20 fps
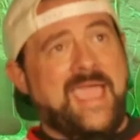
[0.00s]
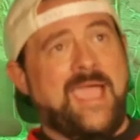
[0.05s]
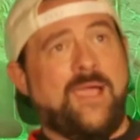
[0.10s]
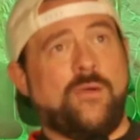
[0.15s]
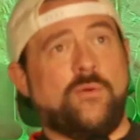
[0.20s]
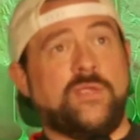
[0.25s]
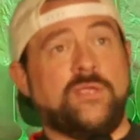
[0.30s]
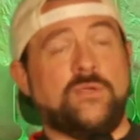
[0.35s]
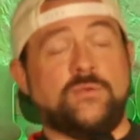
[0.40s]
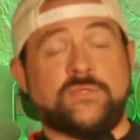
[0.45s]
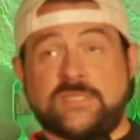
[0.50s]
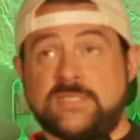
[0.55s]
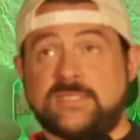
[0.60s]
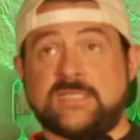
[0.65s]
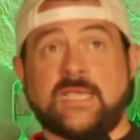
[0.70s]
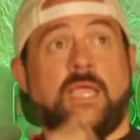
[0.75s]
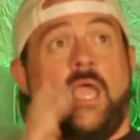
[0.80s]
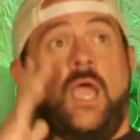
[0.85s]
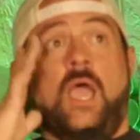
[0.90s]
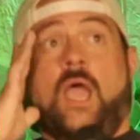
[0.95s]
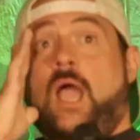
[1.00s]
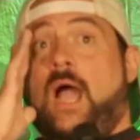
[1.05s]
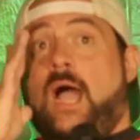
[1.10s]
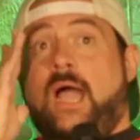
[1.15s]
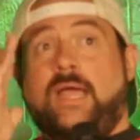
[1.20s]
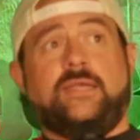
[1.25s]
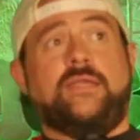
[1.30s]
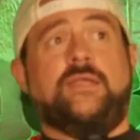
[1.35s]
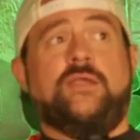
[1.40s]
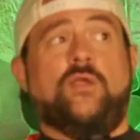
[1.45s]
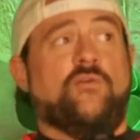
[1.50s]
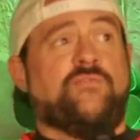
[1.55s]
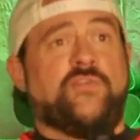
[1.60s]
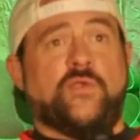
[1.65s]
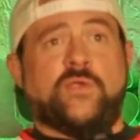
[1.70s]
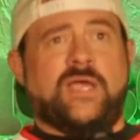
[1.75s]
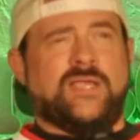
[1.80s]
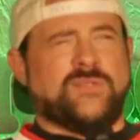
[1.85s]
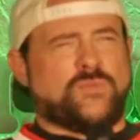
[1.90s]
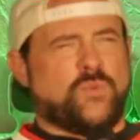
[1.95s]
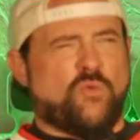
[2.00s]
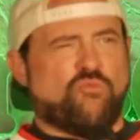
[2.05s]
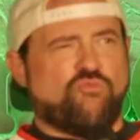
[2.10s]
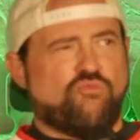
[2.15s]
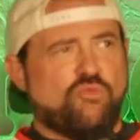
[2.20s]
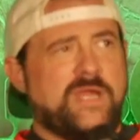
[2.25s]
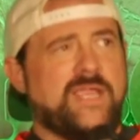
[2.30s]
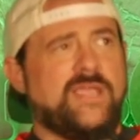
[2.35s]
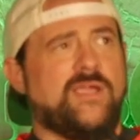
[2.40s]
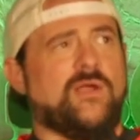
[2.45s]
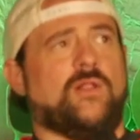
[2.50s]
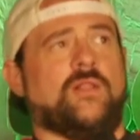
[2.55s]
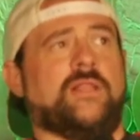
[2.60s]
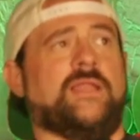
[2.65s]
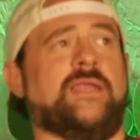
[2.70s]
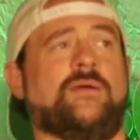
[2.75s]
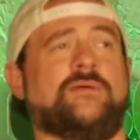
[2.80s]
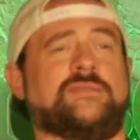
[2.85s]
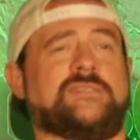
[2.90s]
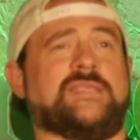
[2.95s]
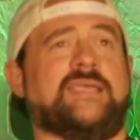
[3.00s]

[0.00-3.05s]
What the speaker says: how are you?" And she's like, "I didn't know if you guys were real." And I